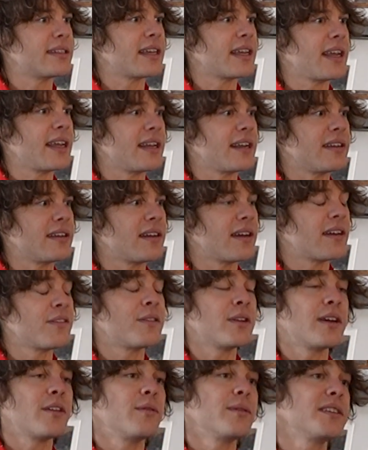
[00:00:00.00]
And
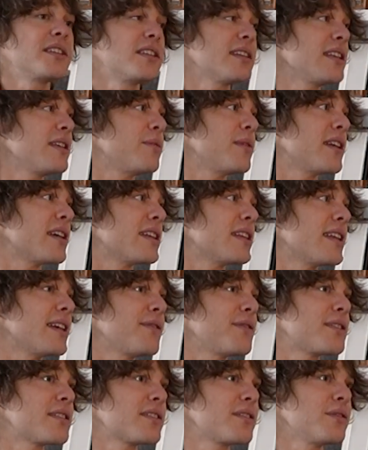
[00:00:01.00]
originally when I
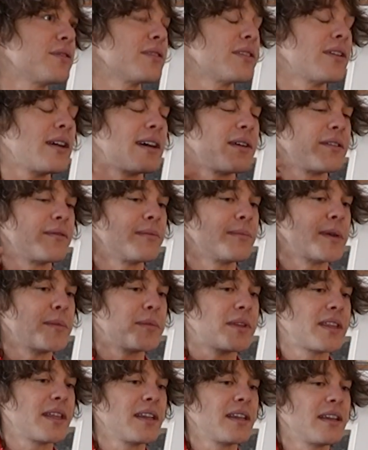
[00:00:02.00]
left school, I
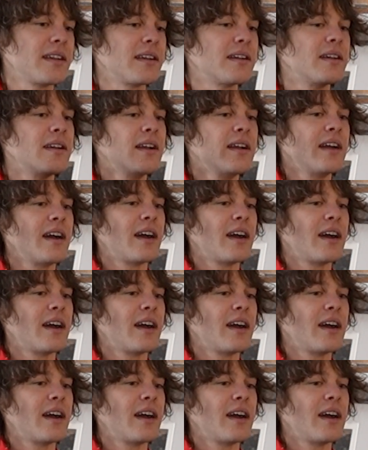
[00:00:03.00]
remember thinking